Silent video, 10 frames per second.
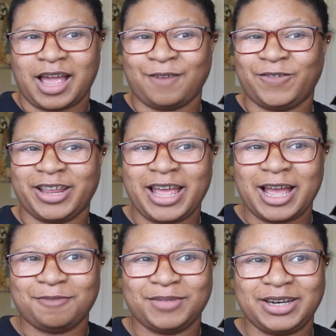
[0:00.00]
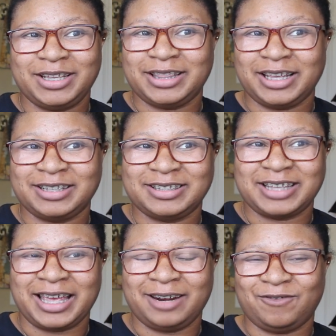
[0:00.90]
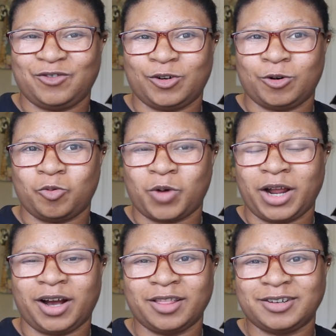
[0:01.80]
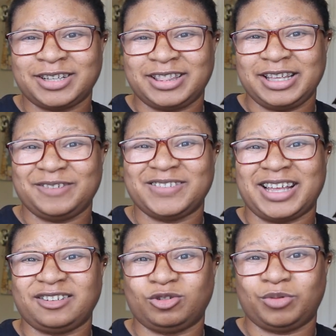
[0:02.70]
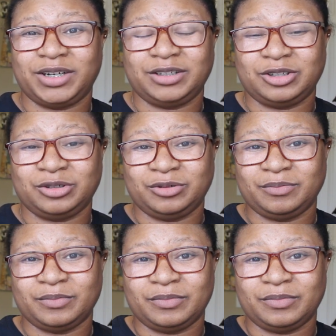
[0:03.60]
I forget how many they said for white authors. I think it was like 22.